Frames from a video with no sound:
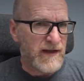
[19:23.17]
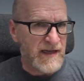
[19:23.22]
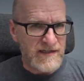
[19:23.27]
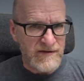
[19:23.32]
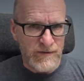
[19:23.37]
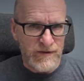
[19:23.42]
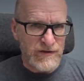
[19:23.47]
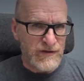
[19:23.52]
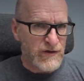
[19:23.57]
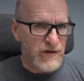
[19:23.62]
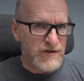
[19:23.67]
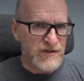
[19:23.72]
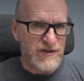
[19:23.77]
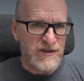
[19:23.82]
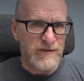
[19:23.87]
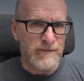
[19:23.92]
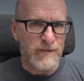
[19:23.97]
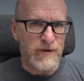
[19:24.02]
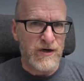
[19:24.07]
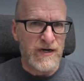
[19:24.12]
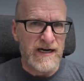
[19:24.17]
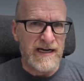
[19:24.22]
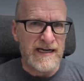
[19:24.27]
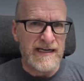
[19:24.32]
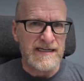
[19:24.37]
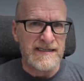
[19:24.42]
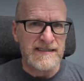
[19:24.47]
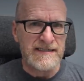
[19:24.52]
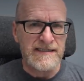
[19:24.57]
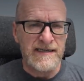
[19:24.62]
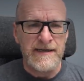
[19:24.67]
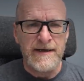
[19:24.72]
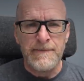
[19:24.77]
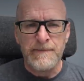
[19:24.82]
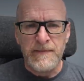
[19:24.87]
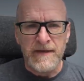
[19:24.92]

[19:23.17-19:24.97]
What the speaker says: That's what dodging and burning is.